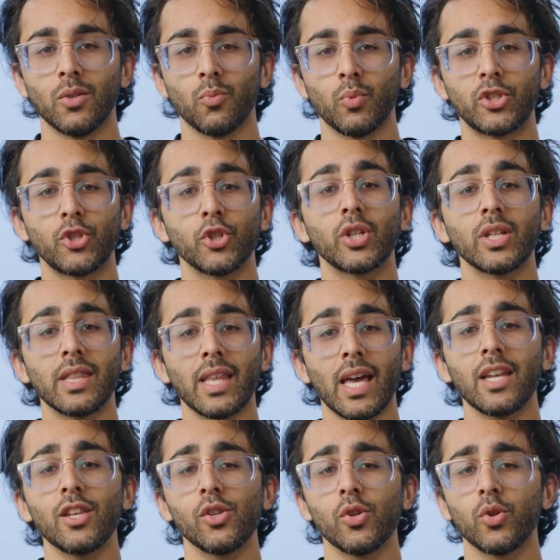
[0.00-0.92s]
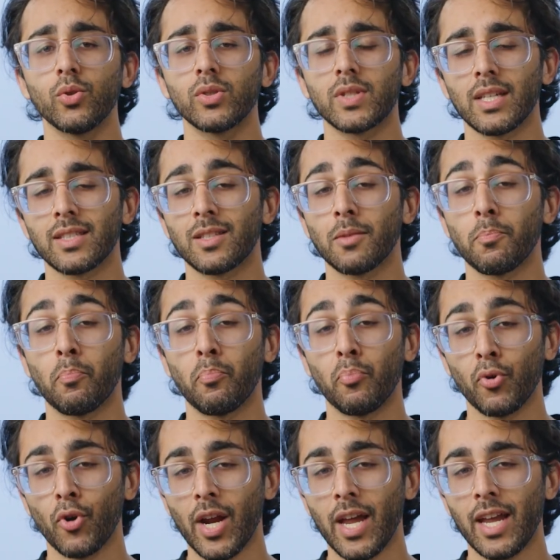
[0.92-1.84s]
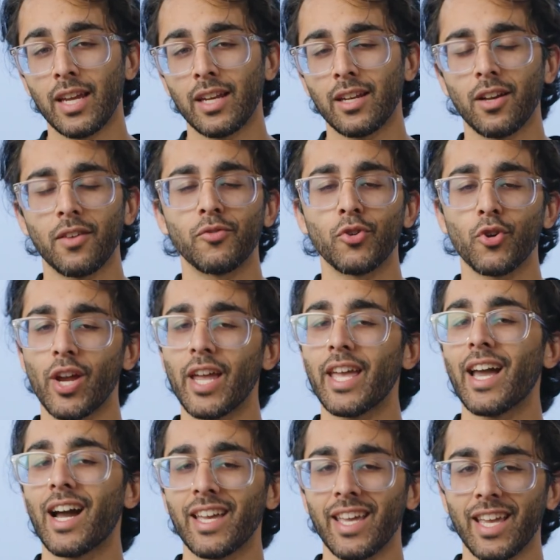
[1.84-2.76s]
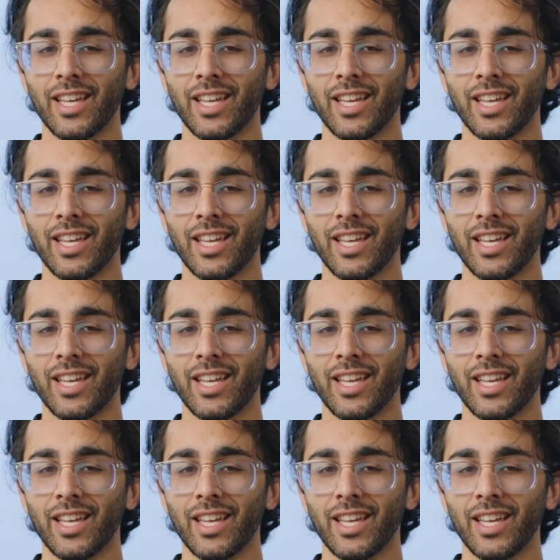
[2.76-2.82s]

which you can then use as the brain of your AI